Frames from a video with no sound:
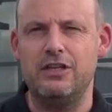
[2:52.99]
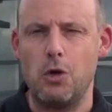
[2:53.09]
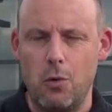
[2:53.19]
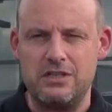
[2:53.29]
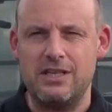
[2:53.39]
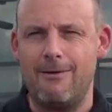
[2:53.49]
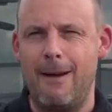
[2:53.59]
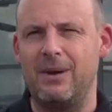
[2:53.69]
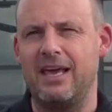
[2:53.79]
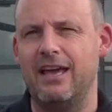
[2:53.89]
Talk to their
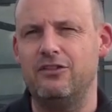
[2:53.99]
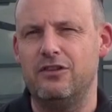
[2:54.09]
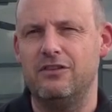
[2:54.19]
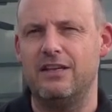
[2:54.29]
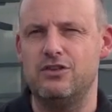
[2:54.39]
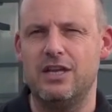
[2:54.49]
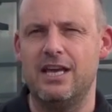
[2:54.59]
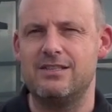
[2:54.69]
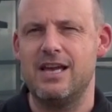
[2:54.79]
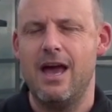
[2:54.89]
applications
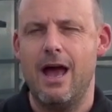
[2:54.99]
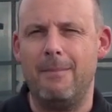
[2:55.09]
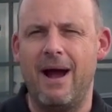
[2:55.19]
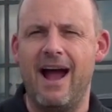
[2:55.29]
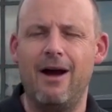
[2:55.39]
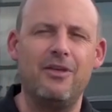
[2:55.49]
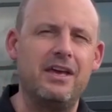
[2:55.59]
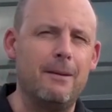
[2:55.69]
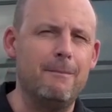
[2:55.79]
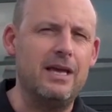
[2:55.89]
engineers about how they
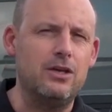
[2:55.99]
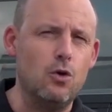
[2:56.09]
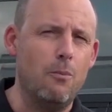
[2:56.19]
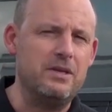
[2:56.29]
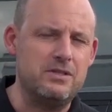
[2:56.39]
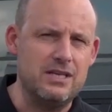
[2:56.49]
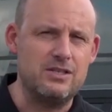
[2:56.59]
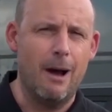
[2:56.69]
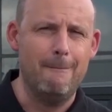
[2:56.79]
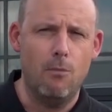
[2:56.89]
can make your
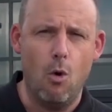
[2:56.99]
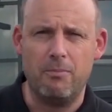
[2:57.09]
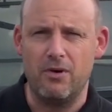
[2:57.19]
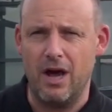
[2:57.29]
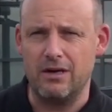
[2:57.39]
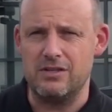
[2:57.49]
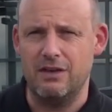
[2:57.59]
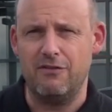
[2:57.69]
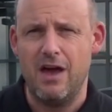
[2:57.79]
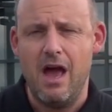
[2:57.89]
business more productive.